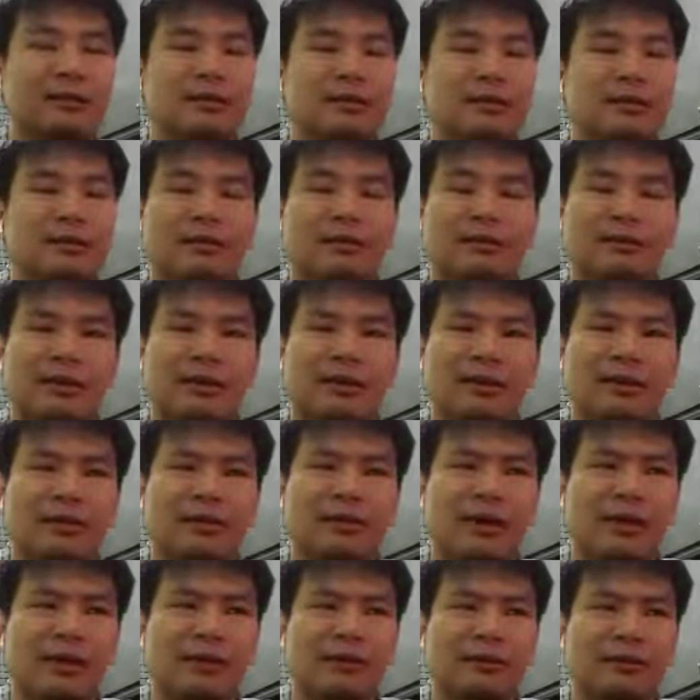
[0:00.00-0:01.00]
we're quite
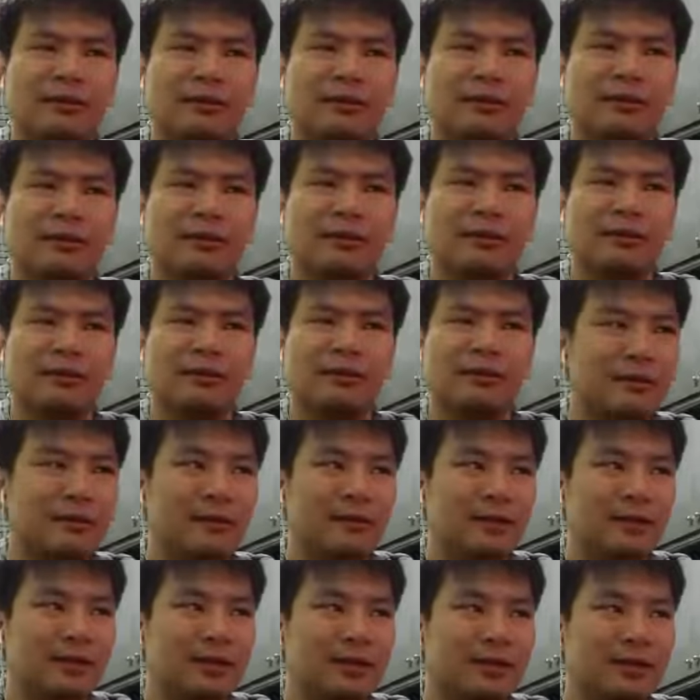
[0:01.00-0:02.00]
risk
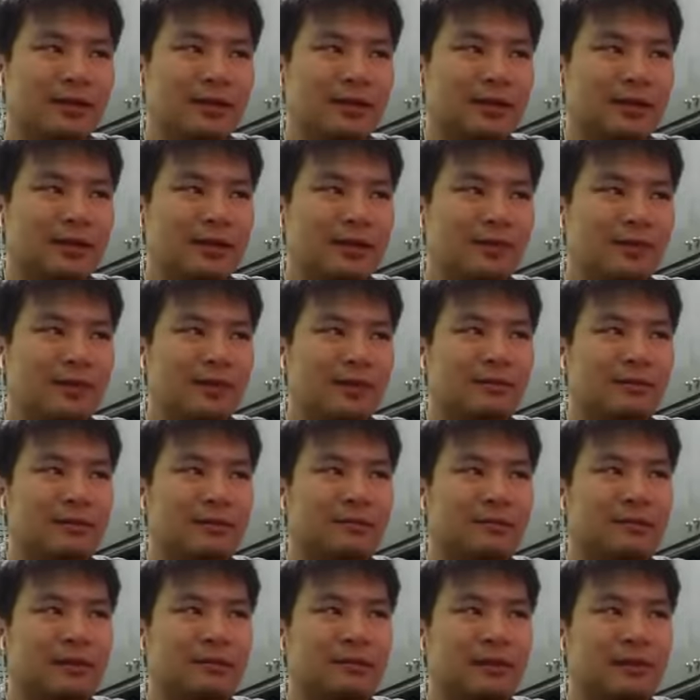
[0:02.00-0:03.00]
adverse, or
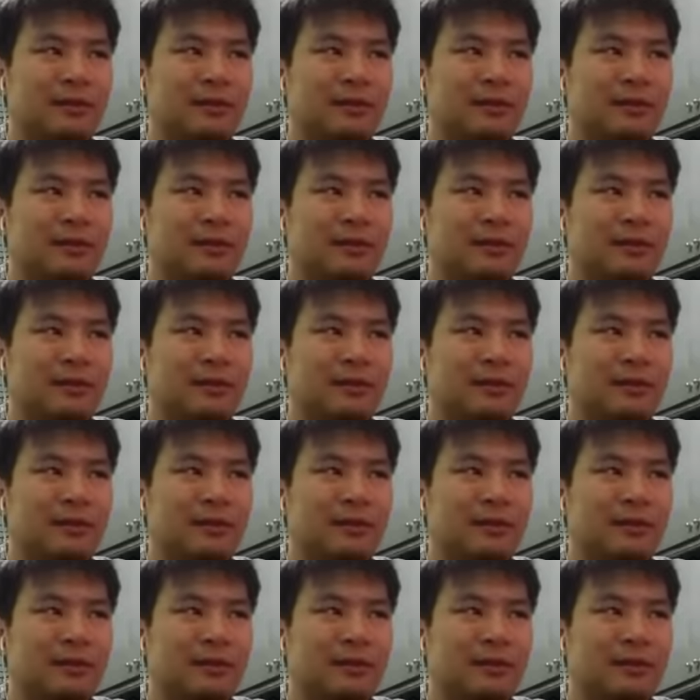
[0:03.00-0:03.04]
people